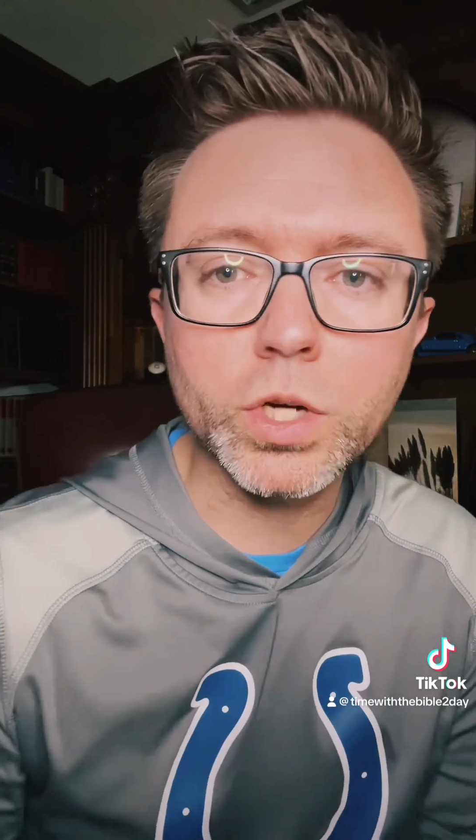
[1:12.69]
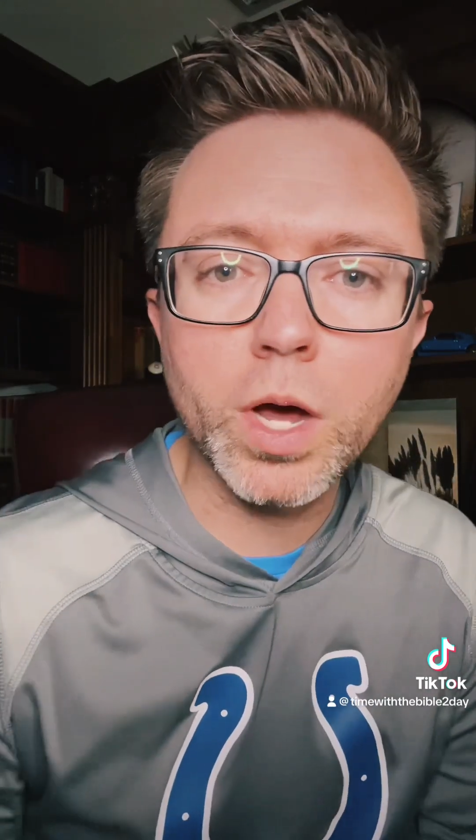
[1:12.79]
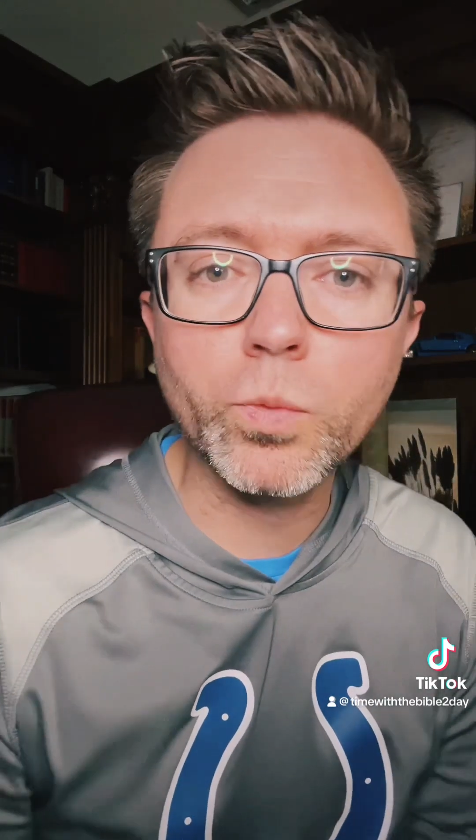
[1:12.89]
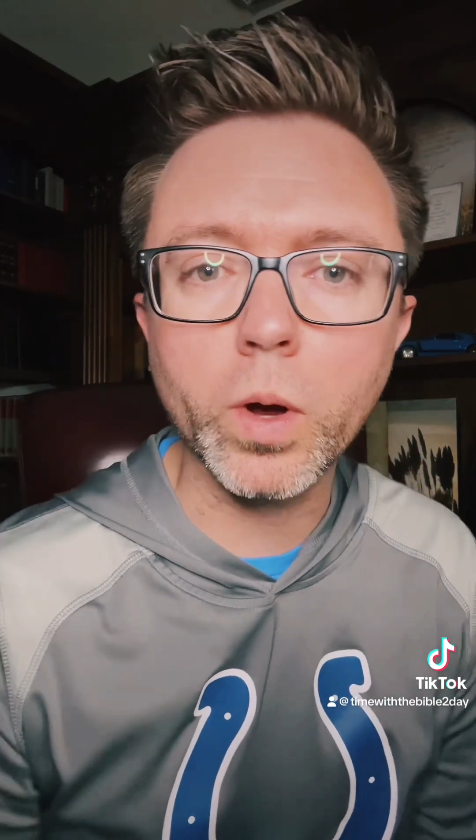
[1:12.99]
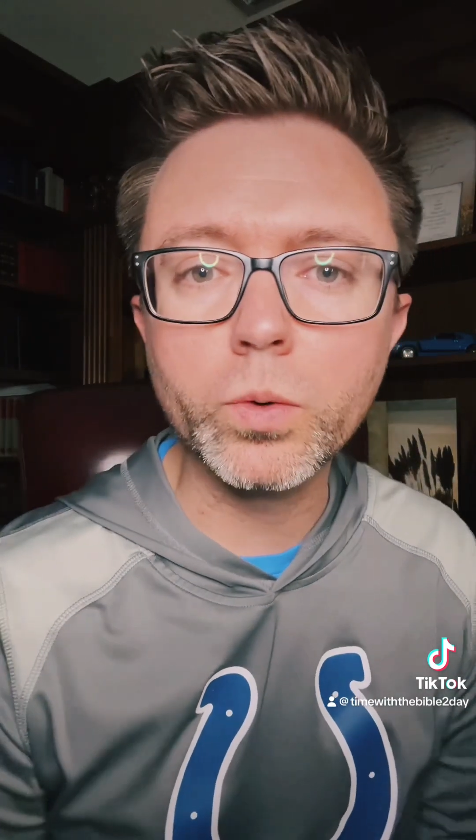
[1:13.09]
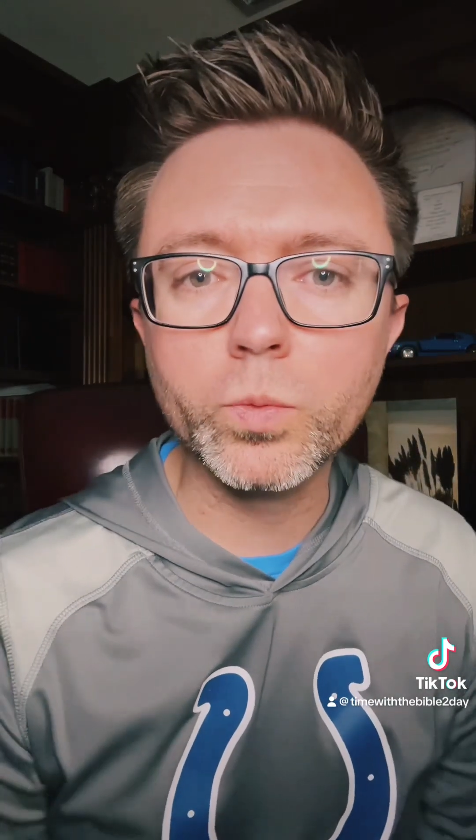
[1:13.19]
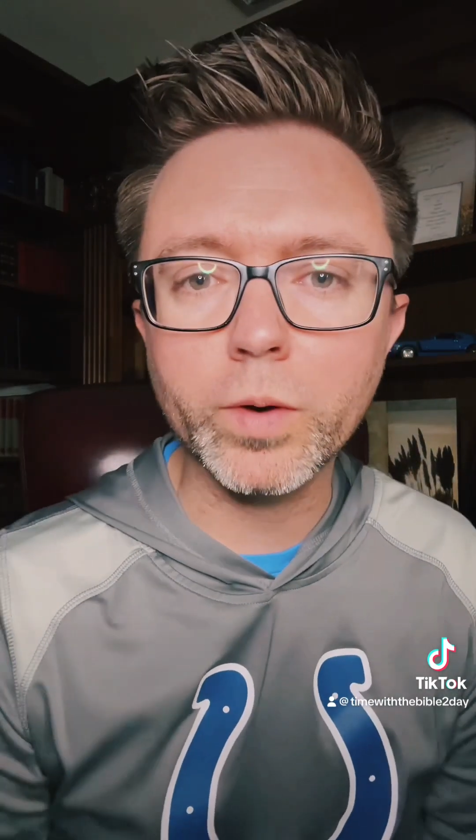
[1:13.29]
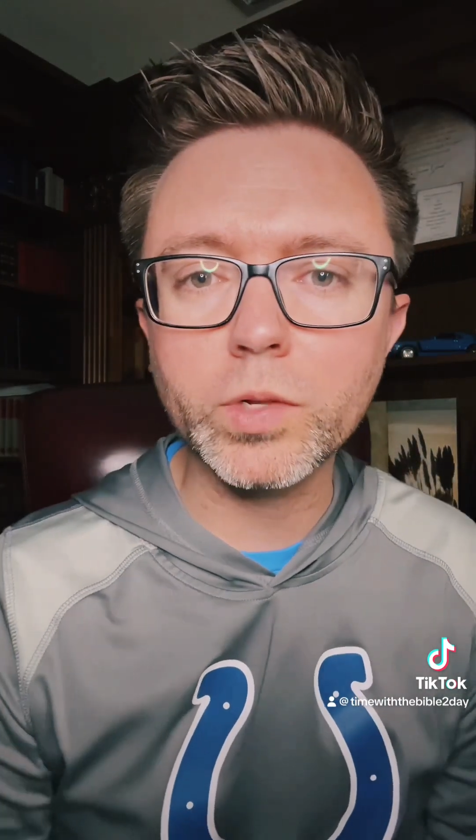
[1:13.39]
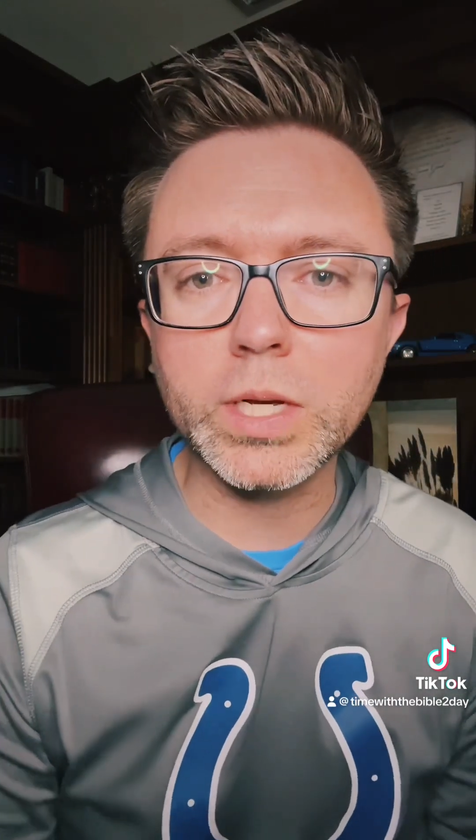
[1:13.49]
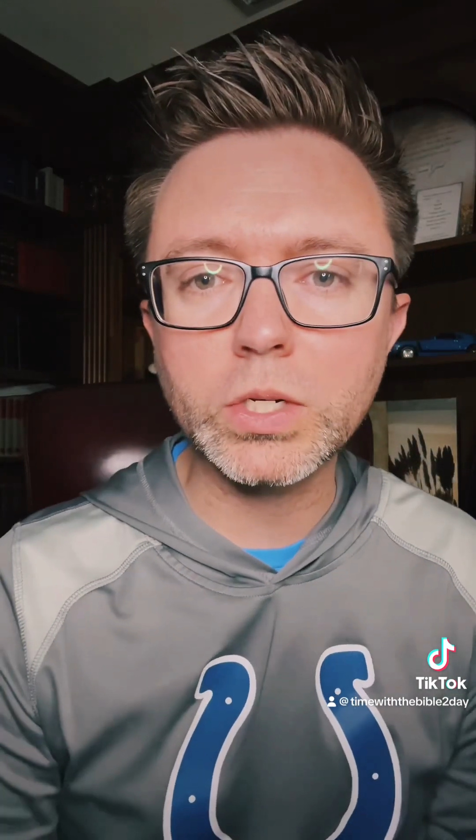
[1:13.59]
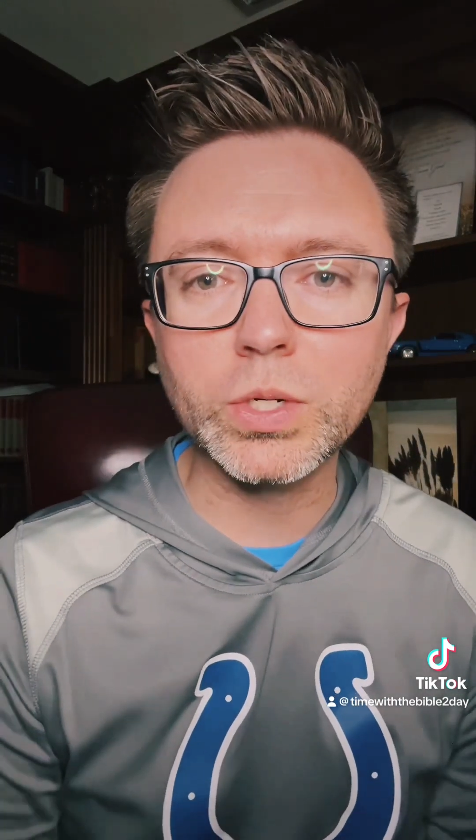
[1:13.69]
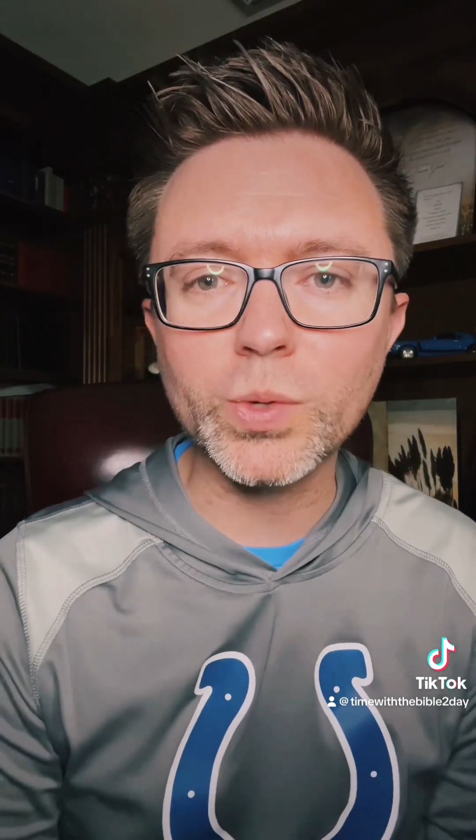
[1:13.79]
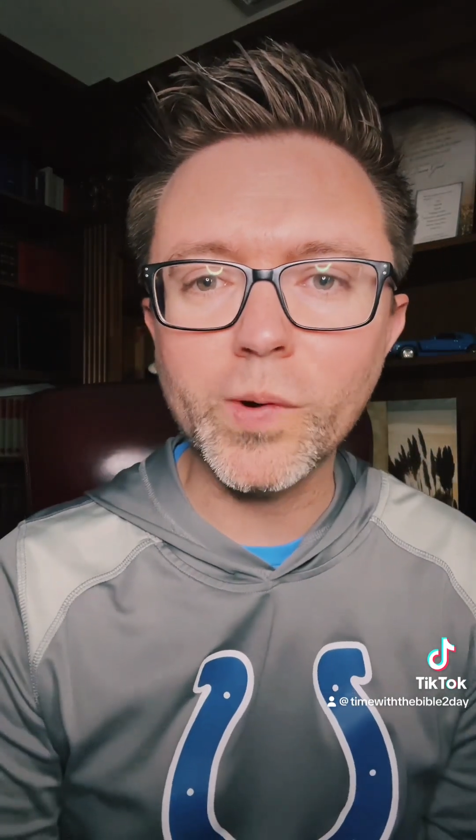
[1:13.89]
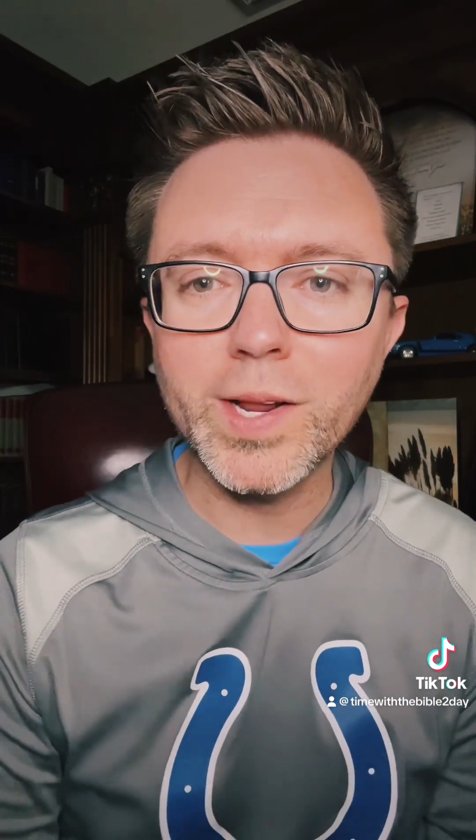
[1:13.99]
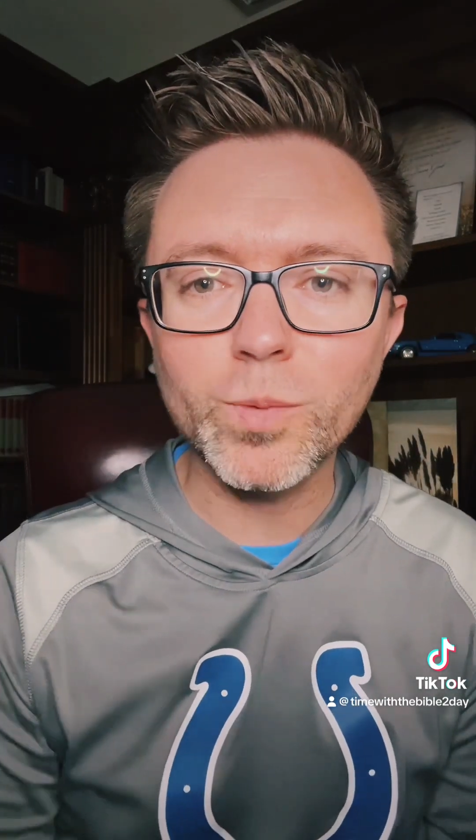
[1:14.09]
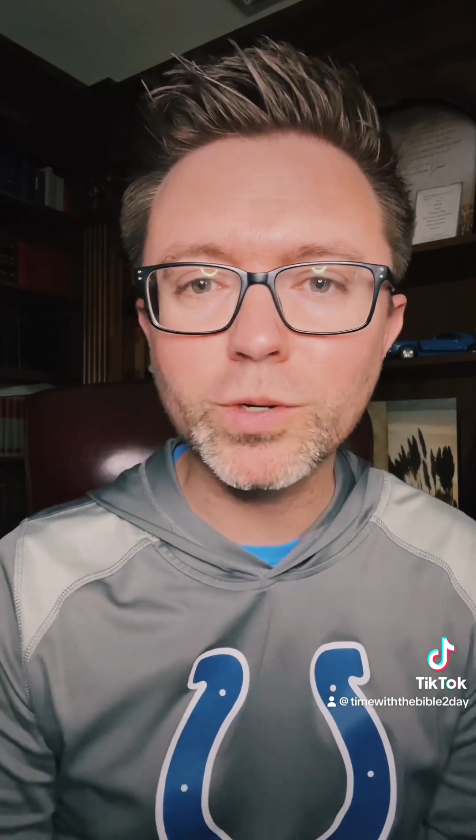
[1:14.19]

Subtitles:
John wrote in Revelation 20,